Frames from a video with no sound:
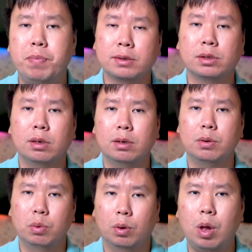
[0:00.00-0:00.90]

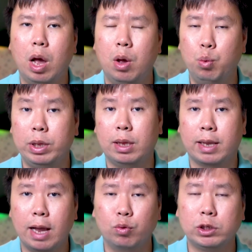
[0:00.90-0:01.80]
Pixel
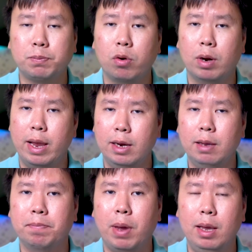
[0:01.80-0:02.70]
with GetResponse
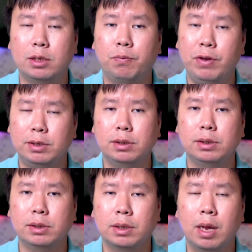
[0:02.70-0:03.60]
landing page
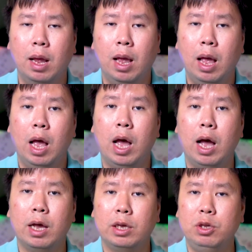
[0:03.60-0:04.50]
features,
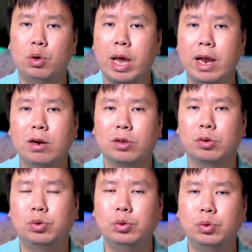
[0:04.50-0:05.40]
you
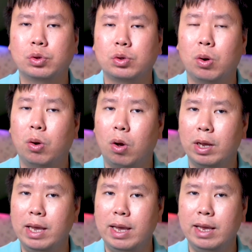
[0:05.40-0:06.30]
cannot do so
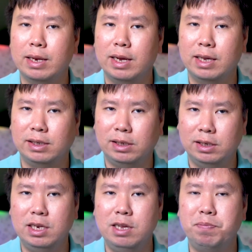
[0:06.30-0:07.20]
in a
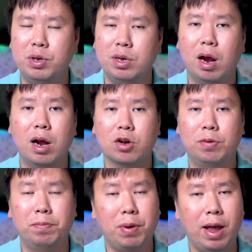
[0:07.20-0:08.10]
GDPR
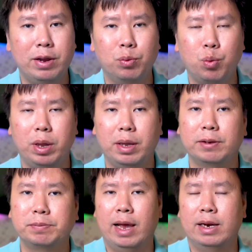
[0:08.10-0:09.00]
compliant way.
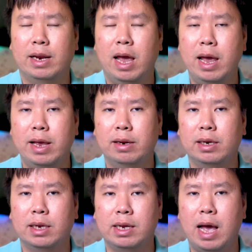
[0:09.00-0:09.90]
And
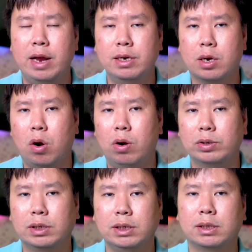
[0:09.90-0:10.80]
then the other
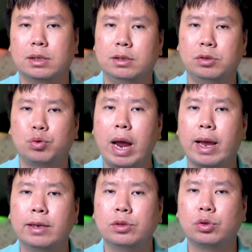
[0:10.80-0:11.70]
cons is the
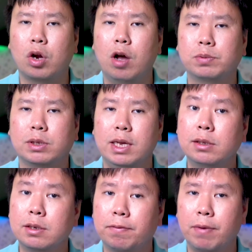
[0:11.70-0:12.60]
drag and drops
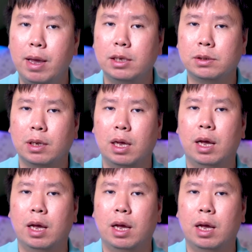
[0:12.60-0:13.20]
interface